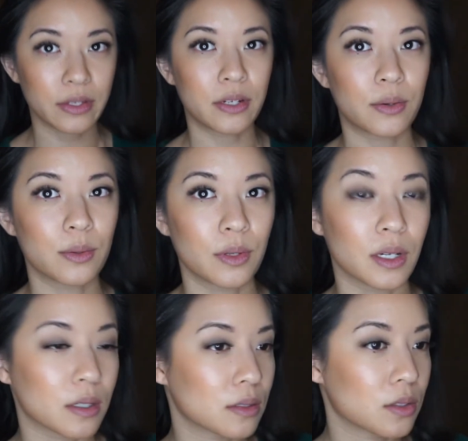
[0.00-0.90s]
They don't
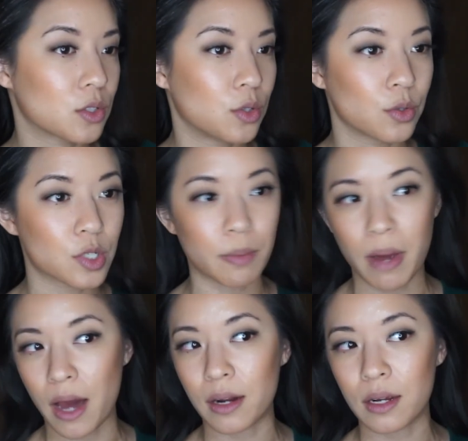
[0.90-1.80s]
look too
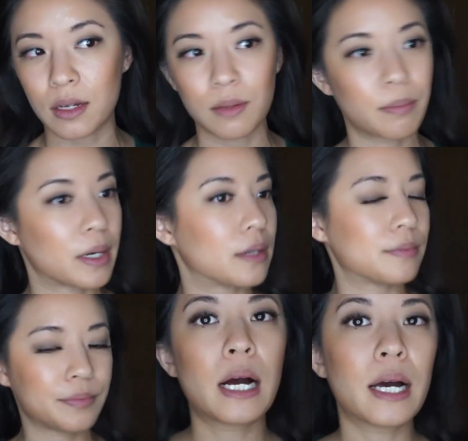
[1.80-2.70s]
dramatic, but
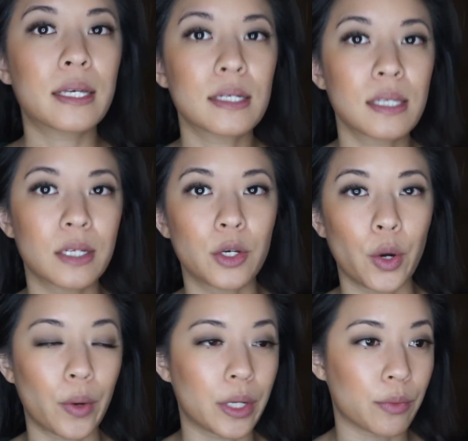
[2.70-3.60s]
I guess I could
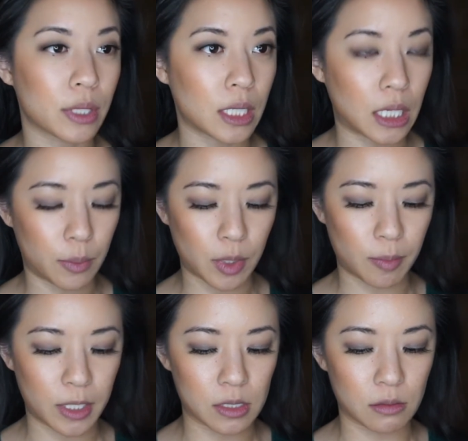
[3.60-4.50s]
go in with an eyebrow
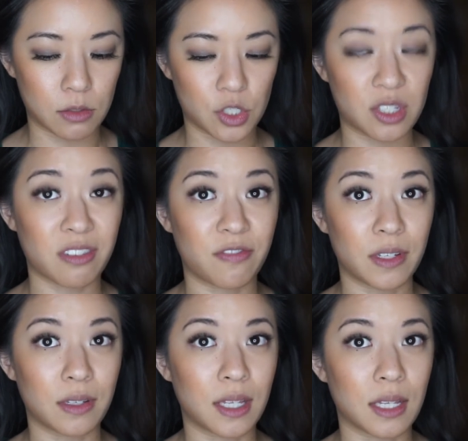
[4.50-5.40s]
pencil just to
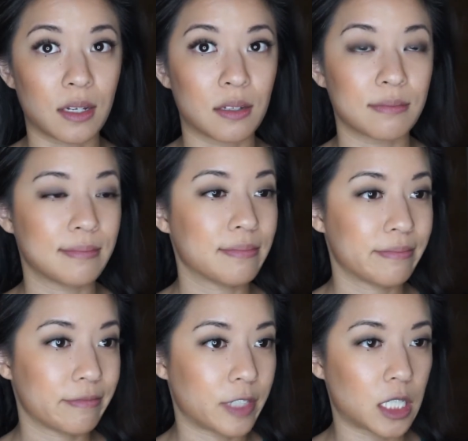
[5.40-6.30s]
fill in the
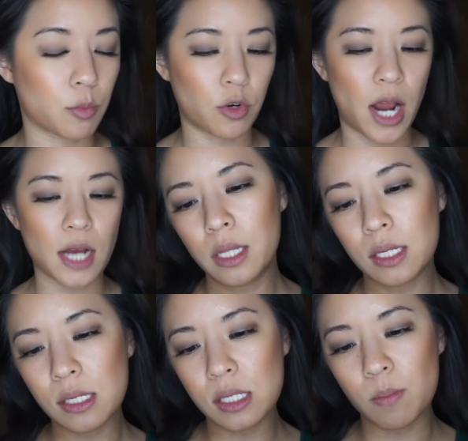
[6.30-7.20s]
random cracks.
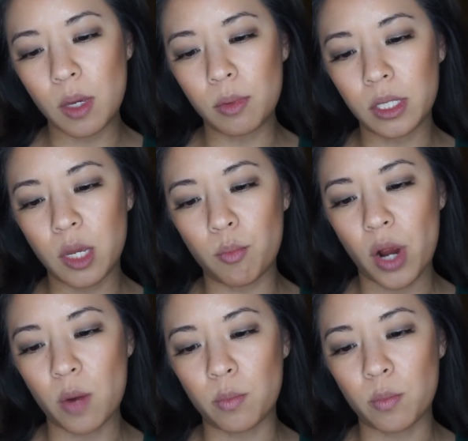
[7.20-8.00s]
This is the Maybelline Brow